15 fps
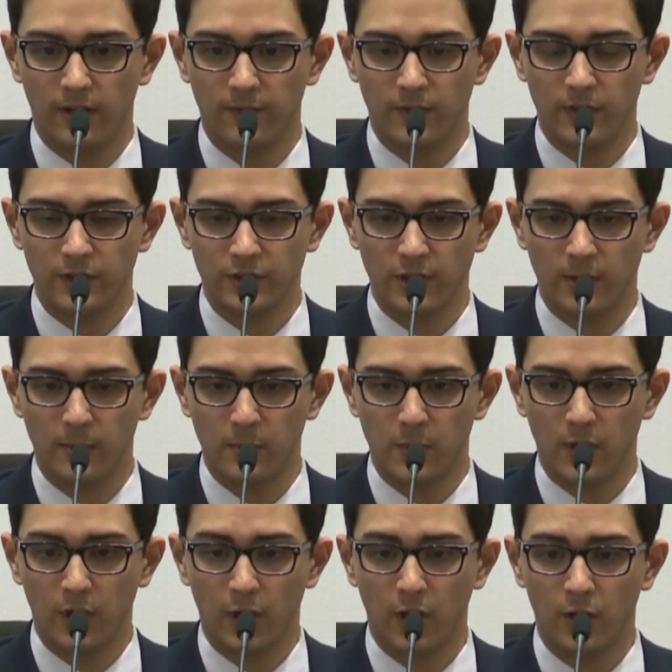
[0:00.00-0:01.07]
finished up
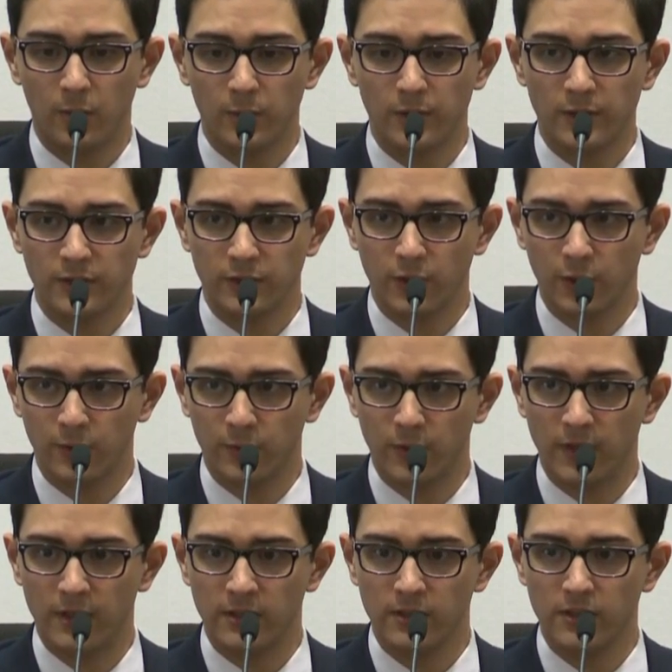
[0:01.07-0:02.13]
a call with his
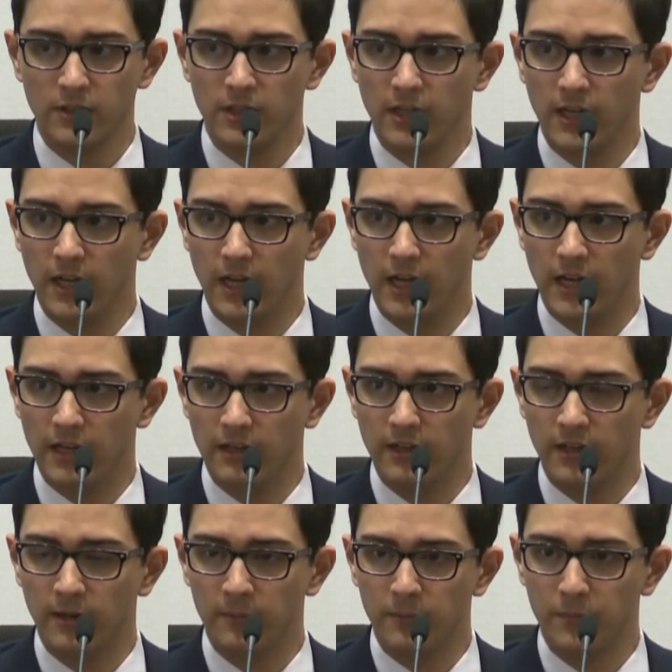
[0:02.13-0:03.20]
girlfriend, and
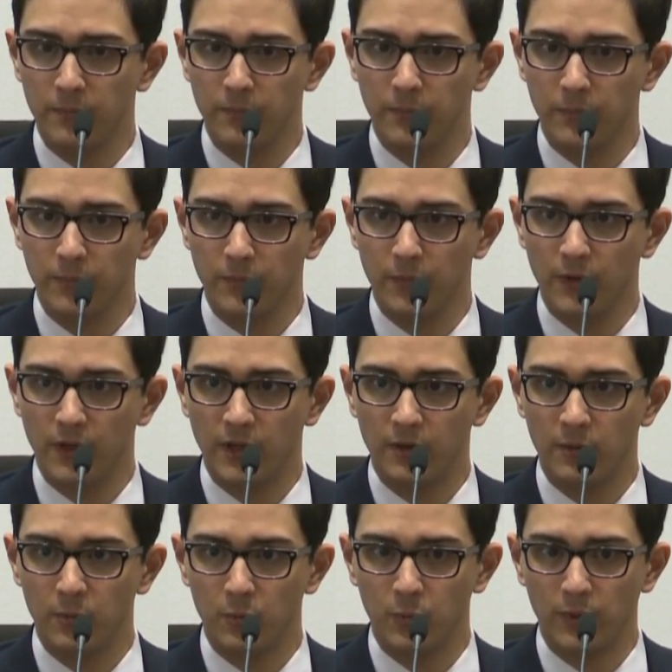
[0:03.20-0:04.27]

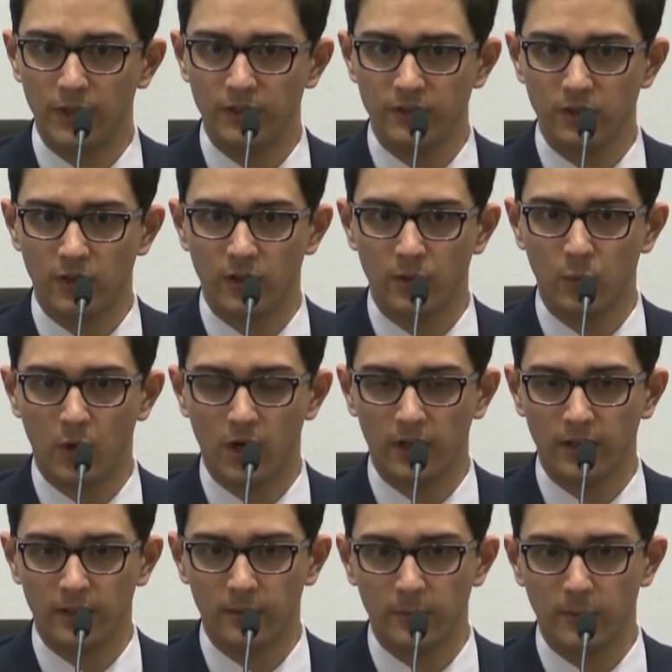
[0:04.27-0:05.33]
then we started
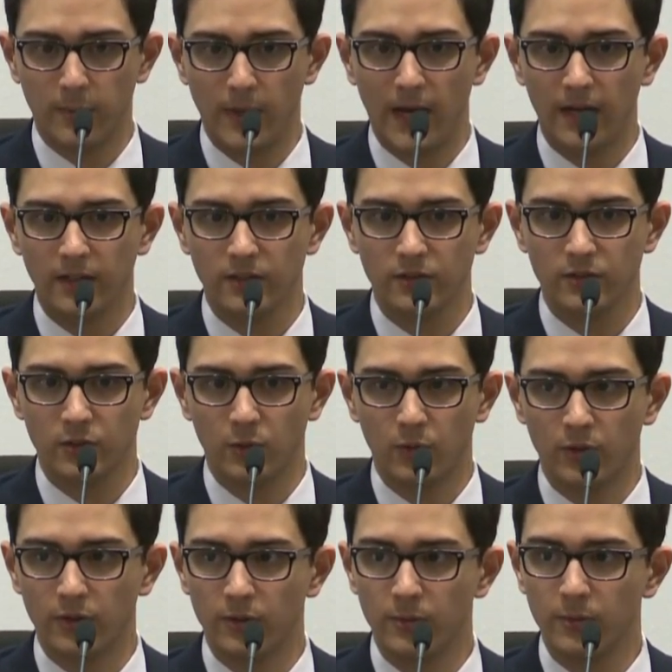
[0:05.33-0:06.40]
walking back
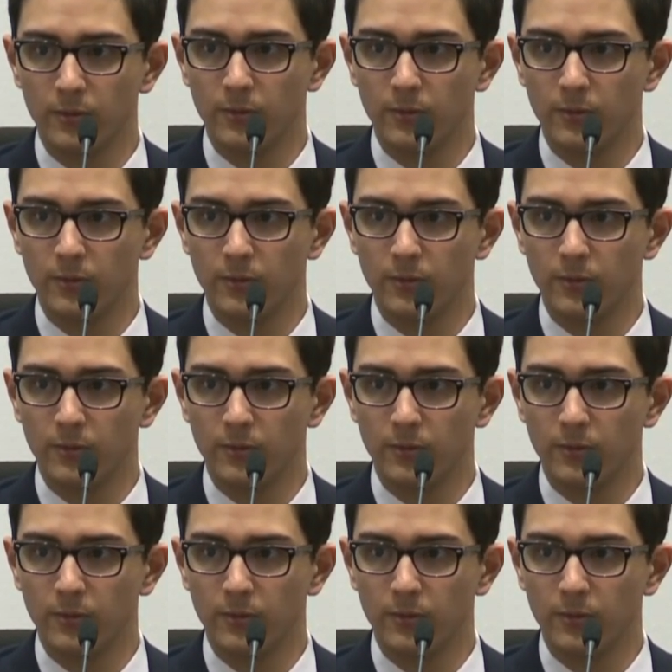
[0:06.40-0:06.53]
toward